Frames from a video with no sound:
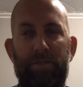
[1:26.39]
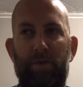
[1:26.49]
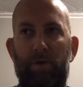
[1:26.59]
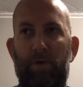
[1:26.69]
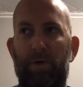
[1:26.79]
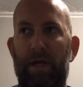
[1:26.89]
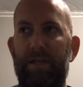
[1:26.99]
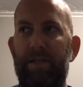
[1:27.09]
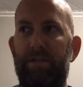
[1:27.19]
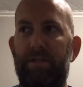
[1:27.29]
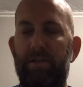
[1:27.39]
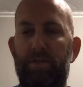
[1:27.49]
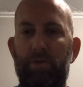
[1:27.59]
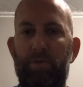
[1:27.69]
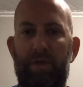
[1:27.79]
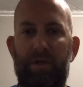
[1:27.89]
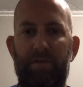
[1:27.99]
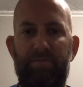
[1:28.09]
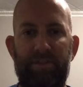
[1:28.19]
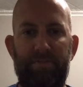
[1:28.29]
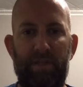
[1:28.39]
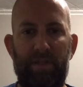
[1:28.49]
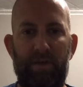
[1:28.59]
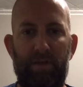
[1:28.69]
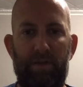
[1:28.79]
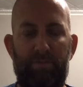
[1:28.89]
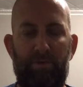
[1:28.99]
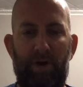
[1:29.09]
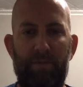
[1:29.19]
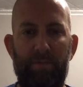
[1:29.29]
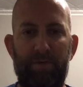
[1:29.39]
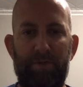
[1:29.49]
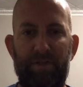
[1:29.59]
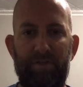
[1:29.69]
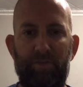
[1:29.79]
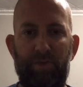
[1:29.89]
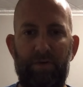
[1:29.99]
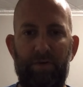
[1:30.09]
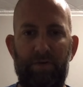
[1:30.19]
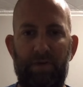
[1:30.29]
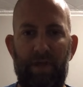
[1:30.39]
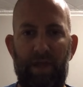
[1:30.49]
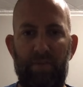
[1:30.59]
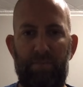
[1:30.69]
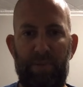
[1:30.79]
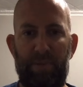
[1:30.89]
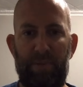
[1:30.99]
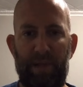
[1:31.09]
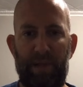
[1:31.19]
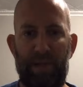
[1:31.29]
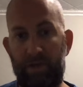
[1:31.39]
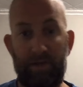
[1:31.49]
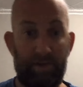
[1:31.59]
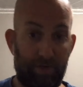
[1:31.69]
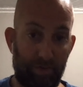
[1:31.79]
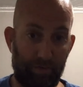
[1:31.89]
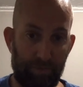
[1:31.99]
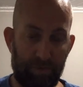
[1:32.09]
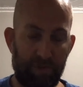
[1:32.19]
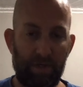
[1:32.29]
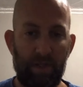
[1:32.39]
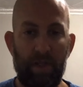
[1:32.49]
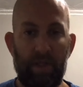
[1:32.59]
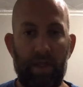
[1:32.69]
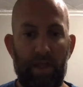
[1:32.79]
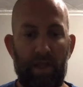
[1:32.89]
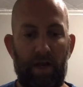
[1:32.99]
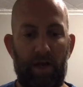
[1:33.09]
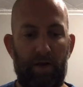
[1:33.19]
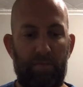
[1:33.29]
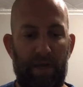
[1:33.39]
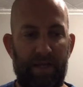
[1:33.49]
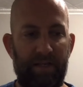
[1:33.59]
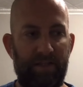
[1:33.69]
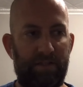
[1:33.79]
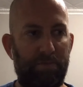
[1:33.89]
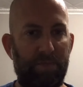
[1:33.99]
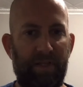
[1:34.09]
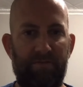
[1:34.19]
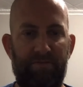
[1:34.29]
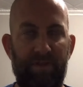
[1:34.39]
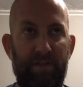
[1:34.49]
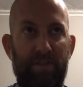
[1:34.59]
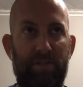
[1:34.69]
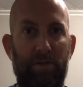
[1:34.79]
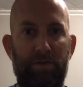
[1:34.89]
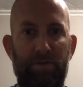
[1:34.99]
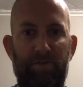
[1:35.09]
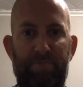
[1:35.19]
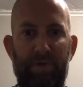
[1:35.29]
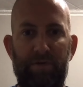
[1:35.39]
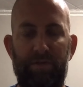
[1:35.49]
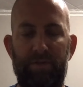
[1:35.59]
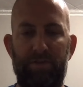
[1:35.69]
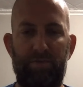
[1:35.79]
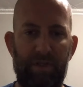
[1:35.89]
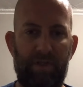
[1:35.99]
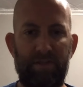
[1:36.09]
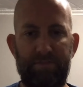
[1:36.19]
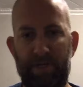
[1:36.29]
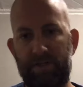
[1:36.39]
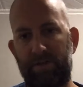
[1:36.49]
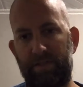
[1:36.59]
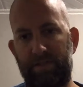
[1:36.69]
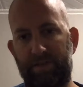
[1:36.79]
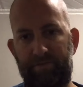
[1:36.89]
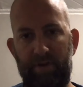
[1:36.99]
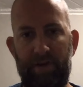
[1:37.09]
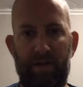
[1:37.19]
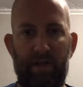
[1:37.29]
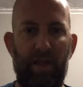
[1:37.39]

So I need you to convince me that the problem you're solving is real and full and huge. I need to believe that the solution you've built is unique and special and different.